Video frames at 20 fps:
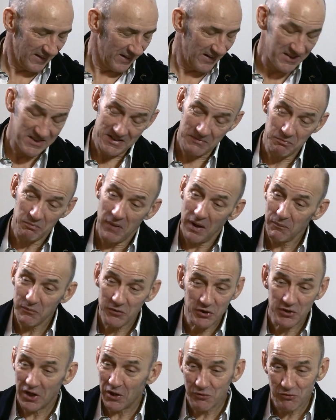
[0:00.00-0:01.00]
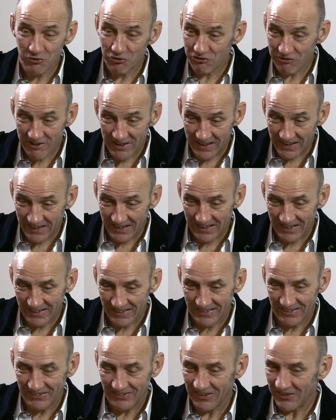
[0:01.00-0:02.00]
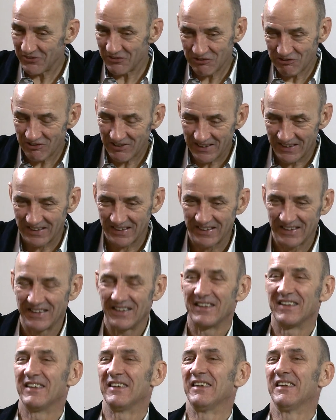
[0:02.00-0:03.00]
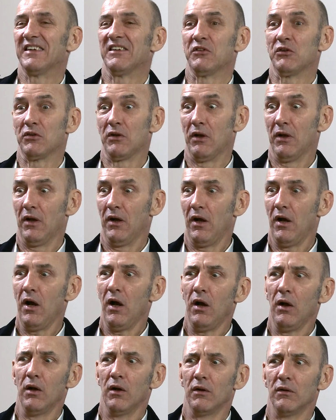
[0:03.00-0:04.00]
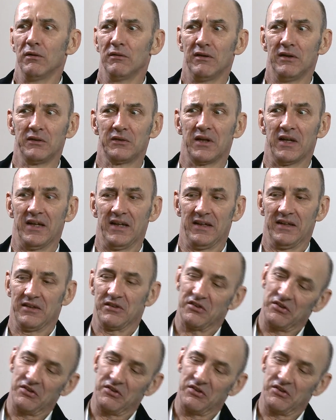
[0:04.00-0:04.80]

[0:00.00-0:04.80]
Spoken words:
I said, "Mum, you don't drink." You don't drink. It's like, oh, okay.